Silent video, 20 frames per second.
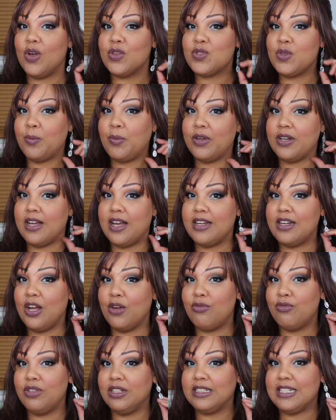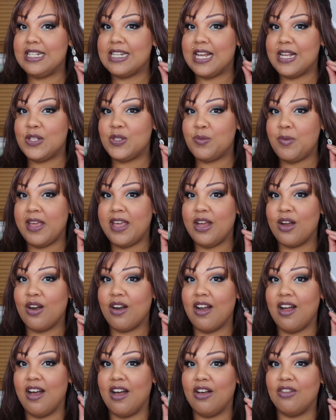Also put on a really nice
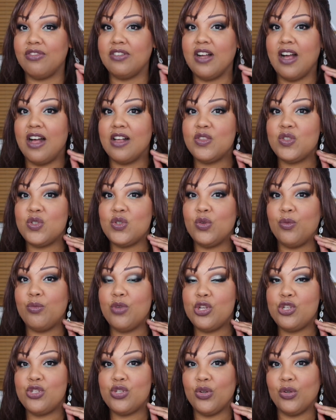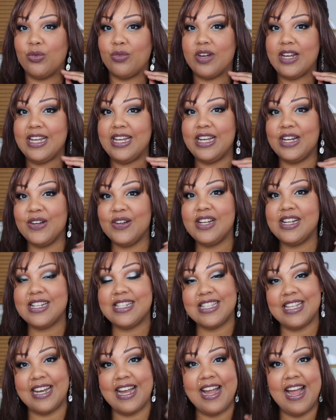pair of costume jewelry
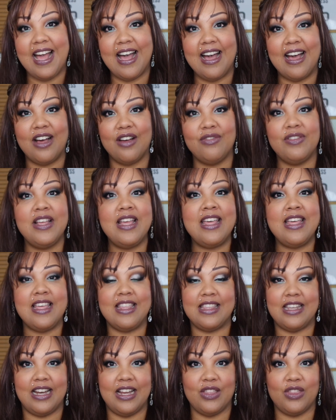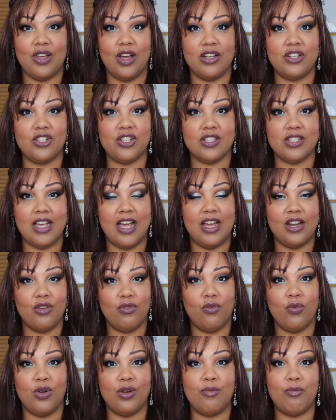earrings that I have that I thought just kind
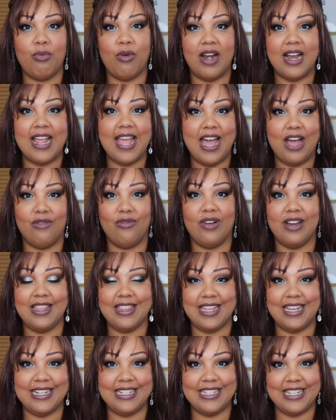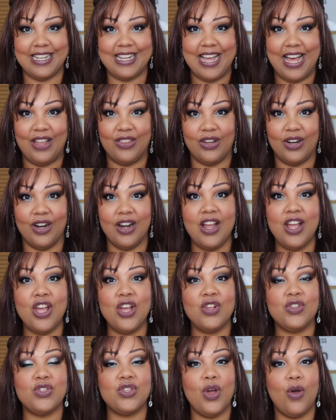of would bring everything together.
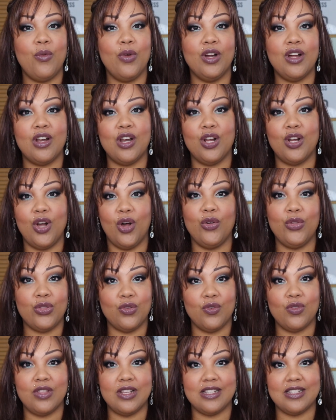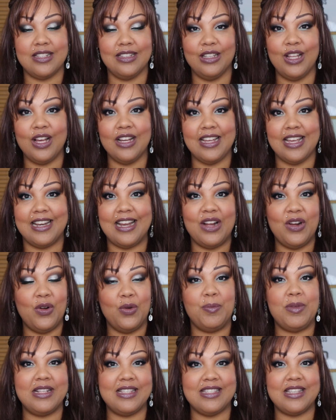So we're going to go through this look and I
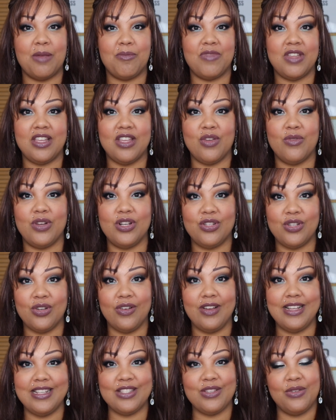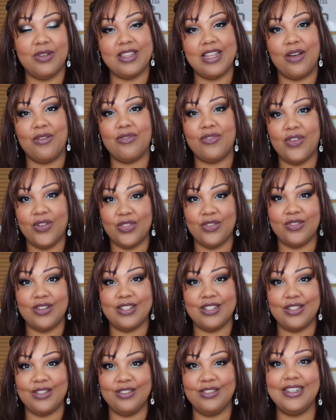hope it's something you enjoy. So without further
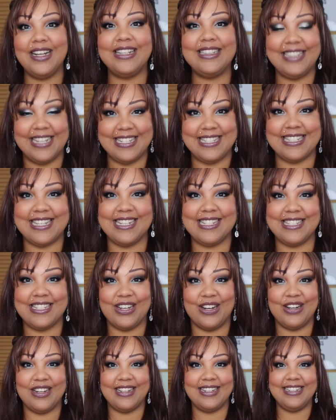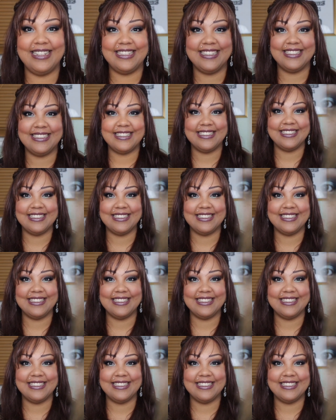ado, let's get started.